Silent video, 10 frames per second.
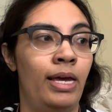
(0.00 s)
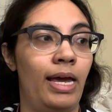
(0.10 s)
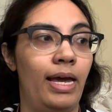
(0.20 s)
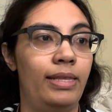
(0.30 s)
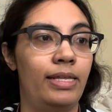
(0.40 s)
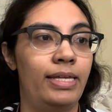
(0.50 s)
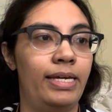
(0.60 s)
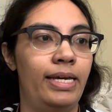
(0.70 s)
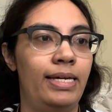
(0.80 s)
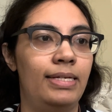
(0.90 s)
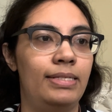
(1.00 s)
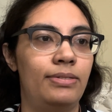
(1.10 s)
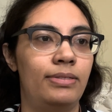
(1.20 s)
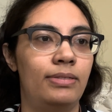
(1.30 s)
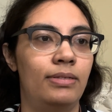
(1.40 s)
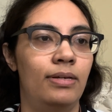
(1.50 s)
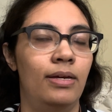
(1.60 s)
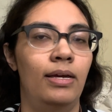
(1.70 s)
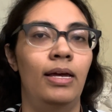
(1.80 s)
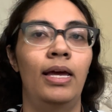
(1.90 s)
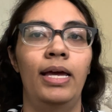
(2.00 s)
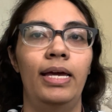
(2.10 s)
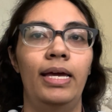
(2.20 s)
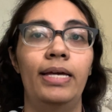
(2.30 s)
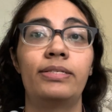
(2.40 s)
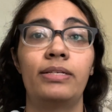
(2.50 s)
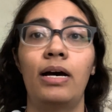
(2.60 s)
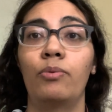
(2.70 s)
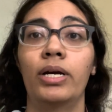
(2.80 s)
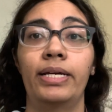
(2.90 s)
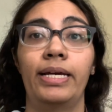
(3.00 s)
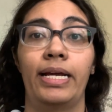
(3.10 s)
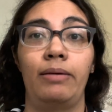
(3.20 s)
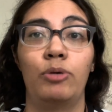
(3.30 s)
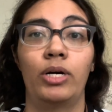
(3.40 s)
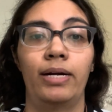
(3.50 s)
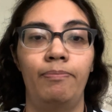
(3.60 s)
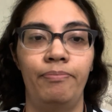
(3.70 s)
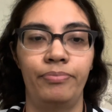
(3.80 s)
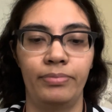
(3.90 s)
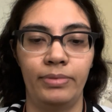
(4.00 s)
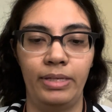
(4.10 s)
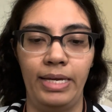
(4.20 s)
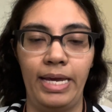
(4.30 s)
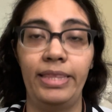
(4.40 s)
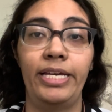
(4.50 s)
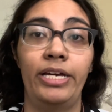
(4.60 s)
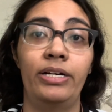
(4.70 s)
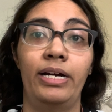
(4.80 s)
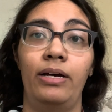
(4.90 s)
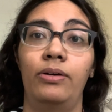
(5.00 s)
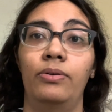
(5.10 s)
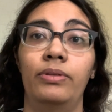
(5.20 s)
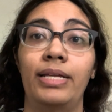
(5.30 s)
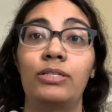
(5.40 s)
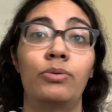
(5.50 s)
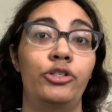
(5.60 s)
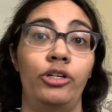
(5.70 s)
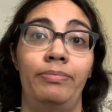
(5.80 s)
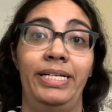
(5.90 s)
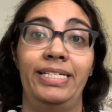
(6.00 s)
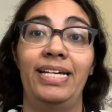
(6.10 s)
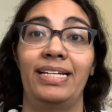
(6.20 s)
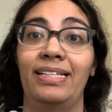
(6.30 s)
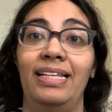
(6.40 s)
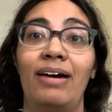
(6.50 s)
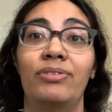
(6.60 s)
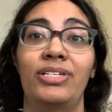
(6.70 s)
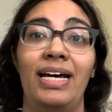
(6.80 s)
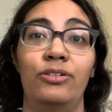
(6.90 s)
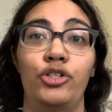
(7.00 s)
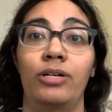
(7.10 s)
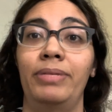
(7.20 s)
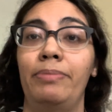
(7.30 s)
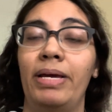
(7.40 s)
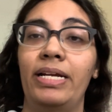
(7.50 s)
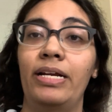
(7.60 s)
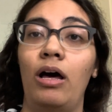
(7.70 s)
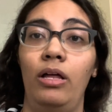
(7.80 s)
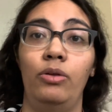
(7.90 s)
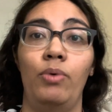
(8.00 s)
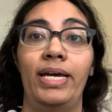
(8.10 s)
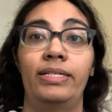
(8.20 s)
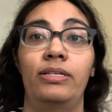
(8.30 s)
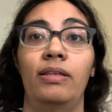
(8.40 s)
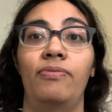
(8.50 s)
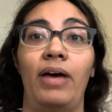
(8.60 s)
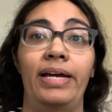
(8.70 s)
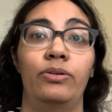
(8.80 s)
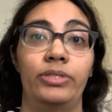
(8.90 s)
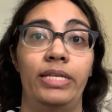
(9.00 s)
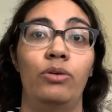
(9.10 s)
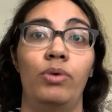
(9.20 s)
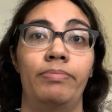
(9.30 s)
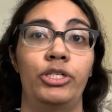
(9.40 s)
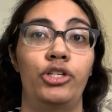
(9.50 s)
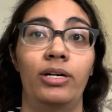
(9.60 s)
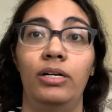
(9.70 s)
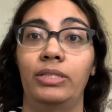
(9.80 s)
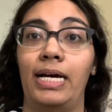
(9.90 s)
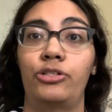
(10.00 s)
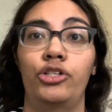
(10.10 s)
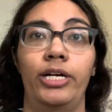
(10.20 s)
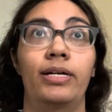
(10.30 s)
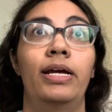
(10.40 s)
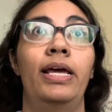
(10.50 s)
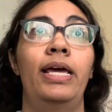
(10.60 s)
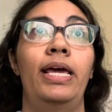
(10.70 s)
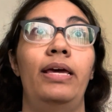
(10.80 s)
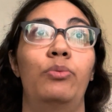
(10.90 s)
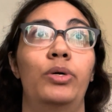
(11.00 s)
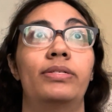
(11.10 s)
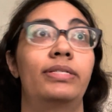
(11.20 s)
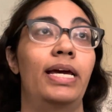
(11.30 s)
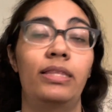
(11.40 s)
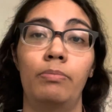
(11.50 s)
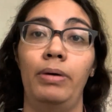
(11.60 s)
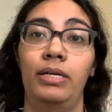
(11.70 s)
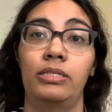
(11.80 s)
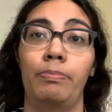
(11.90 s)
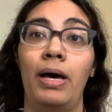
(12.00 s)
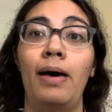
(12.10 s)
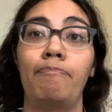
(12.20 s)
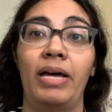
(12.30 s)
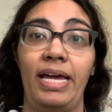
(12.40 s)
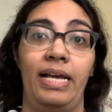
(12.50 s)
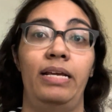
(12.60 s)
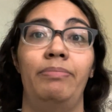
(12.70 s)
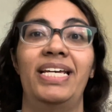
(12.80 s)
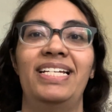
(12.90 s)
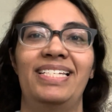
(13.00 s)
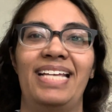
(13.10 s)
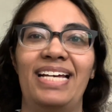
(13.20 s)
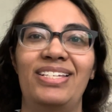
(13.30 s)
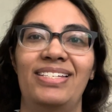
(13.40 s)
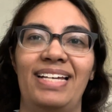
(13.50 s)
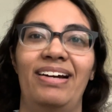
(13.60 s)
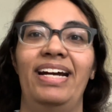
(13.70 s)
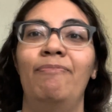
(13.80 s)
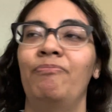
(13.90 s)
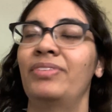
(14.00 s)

And the thing is, it's not working anymore. In the Euro, that's what Germany did. That was how Germany made it all the way to the finals in the Women's Euro last year. It was get the ball to Popp by any means necessary.